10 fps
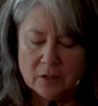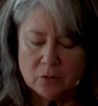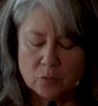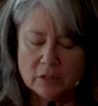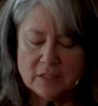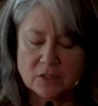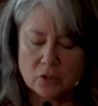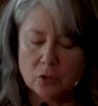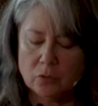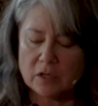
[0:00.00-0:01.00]
released a
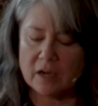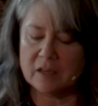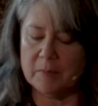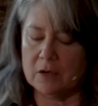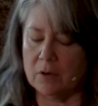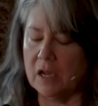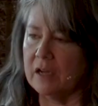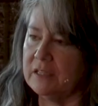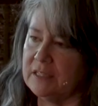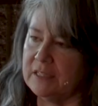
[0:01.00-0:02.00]
new documentary
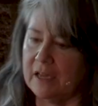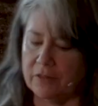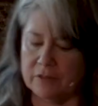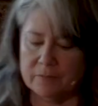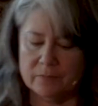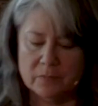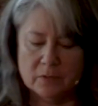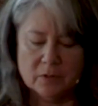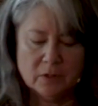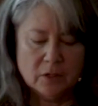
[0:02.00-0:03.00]
on his death,
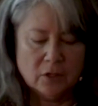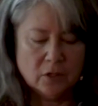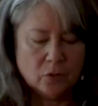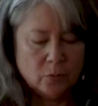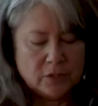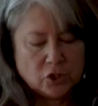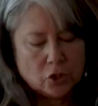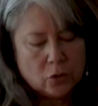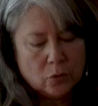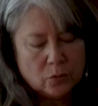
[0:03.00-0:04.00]
which
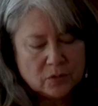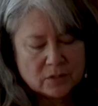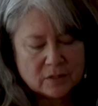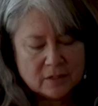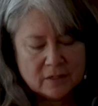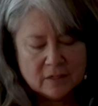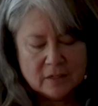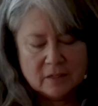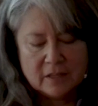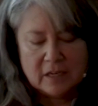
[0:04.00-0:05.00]
shows
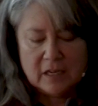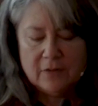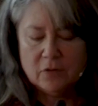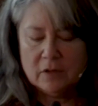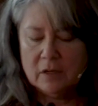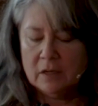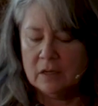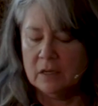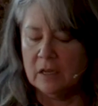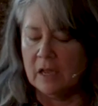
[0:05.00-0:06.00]
that even
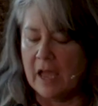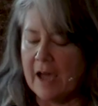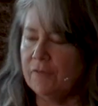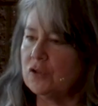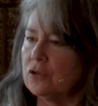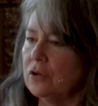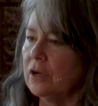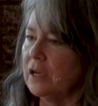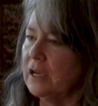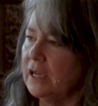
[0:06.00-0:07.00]
after
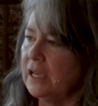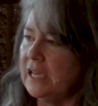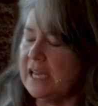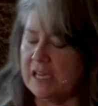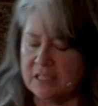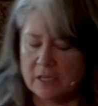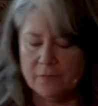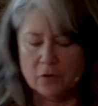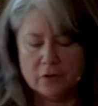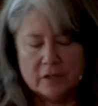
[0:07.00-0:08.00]
he
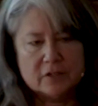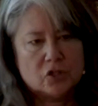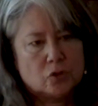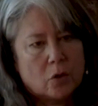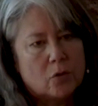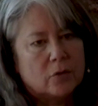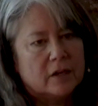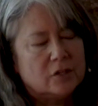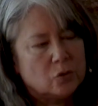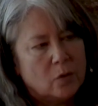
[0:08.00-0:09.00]
suffered a stroke
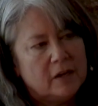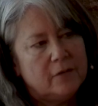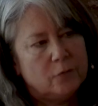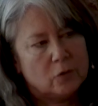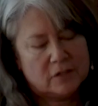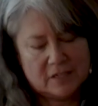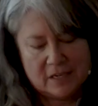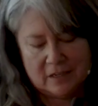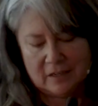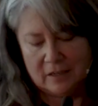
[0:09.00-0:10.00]
in
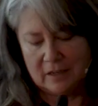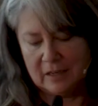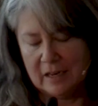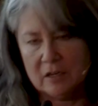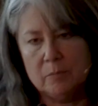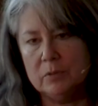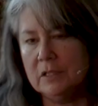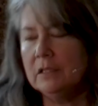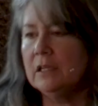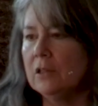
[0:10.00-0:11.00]
2014 and
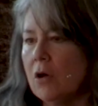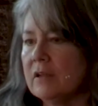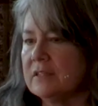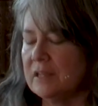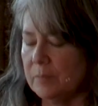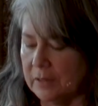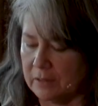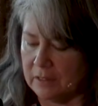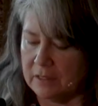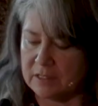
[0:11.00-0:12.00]
completely lost the
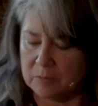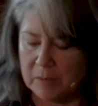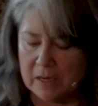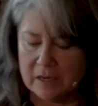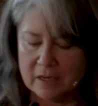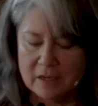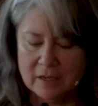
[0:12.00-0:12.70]
ability to speak,